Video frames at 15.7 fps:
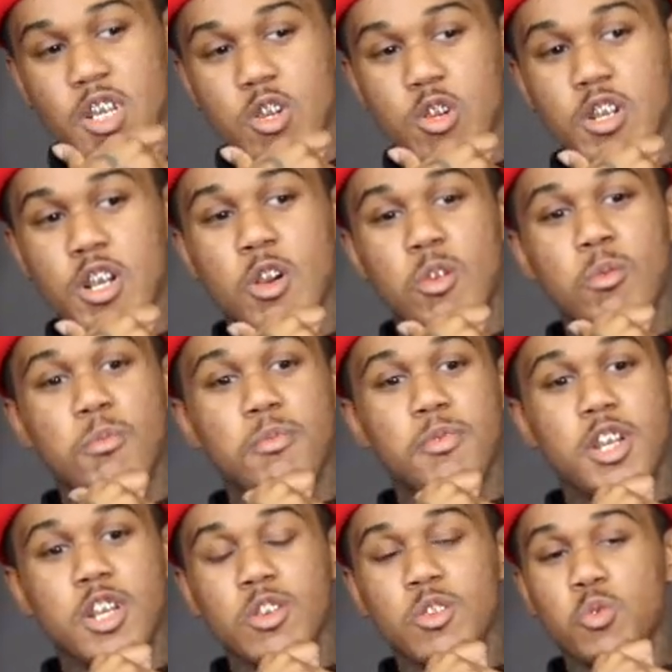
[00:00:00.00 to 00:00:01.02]
You know,
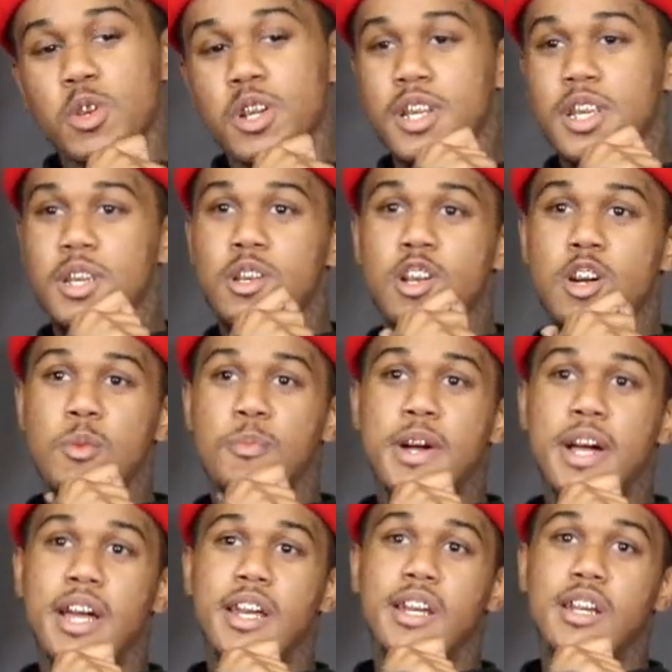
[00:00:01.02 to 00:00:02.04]
it's really, you know,
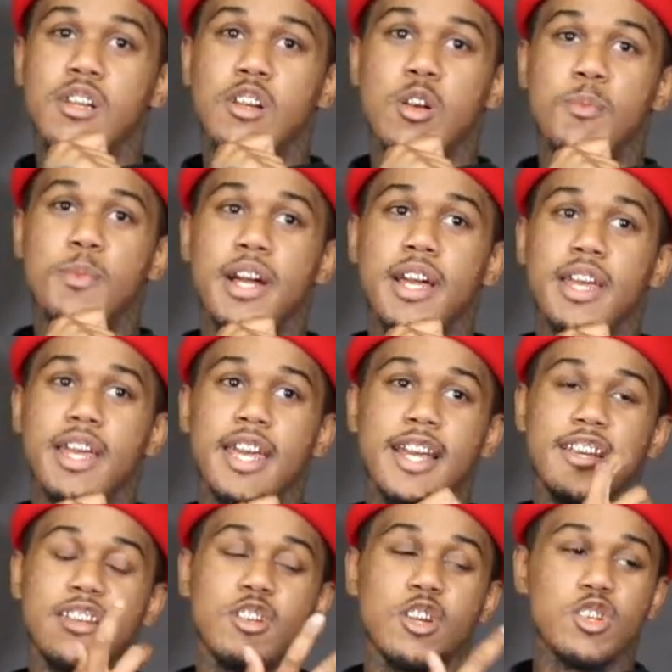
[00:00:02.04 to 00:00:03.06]
my
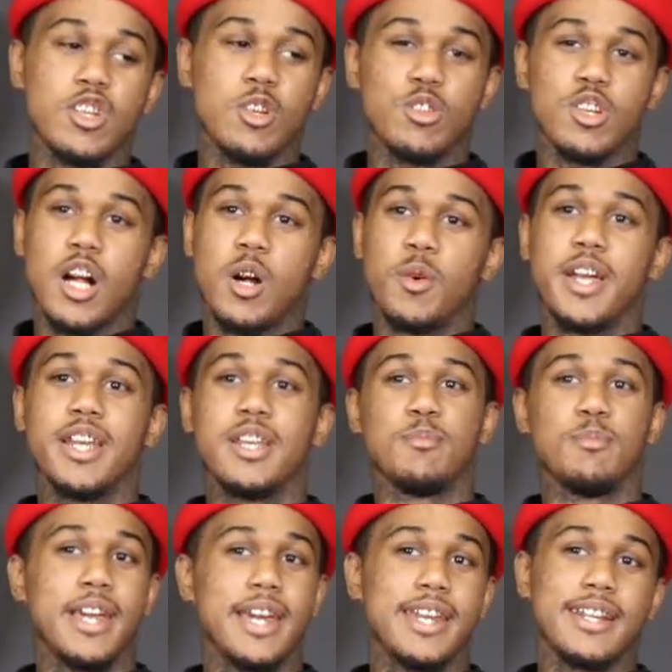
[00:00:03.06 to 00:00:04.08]
ex, you know, she was always
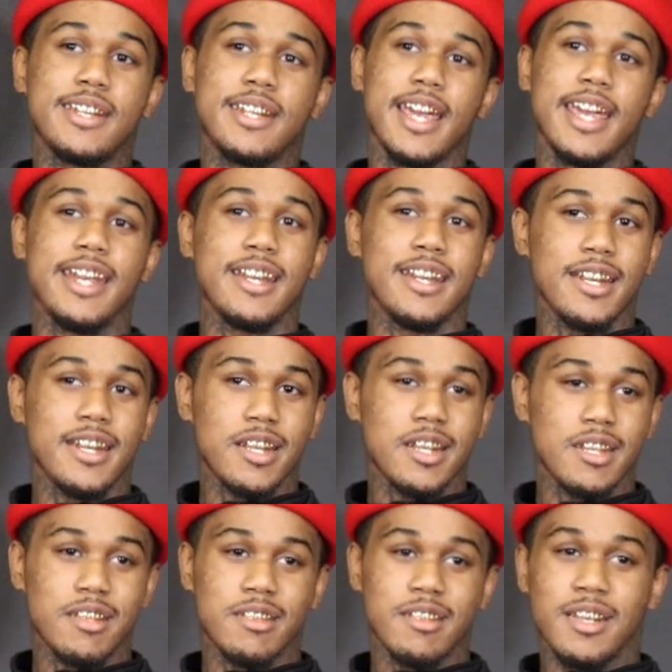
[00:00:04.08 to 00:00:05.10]

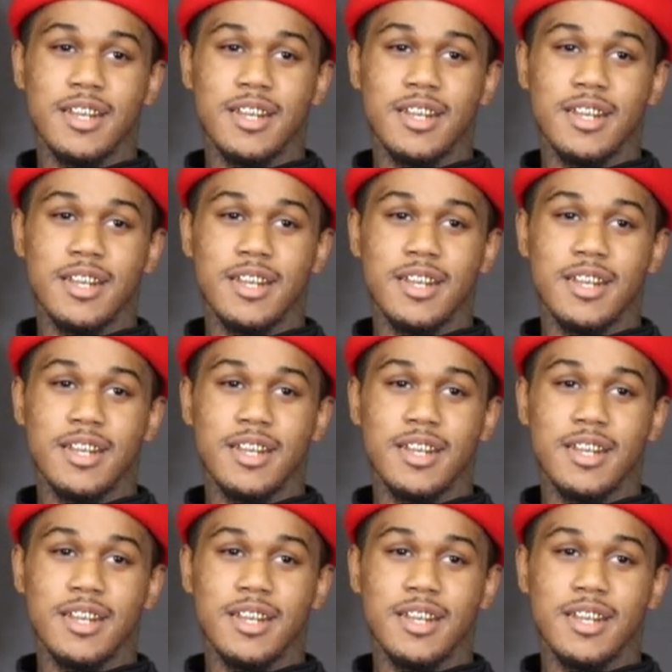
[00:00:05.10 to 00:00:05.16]
meditating,